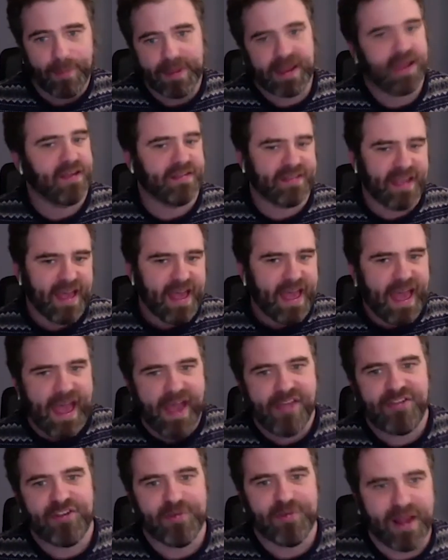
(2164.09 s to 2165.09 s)
because
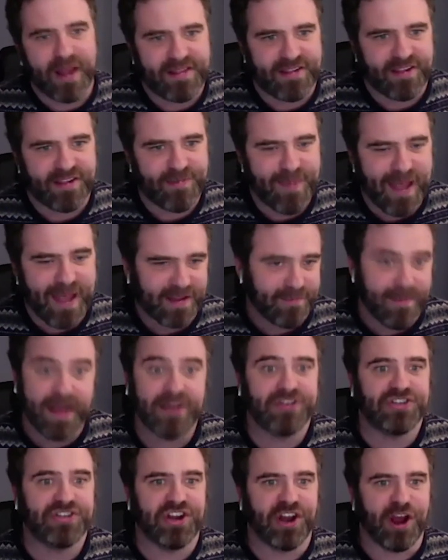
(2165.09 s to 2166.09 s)
as you might suspect,
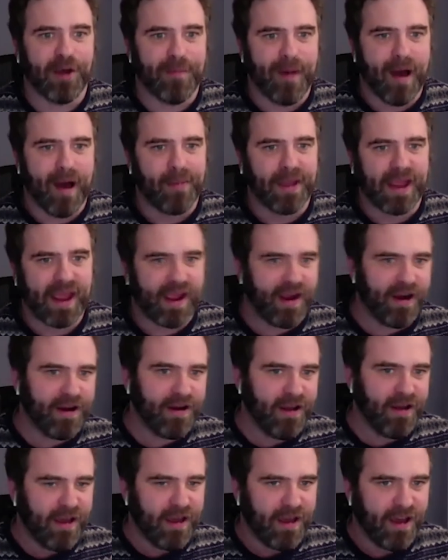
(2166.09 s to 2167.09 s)
mentioning Obamacare,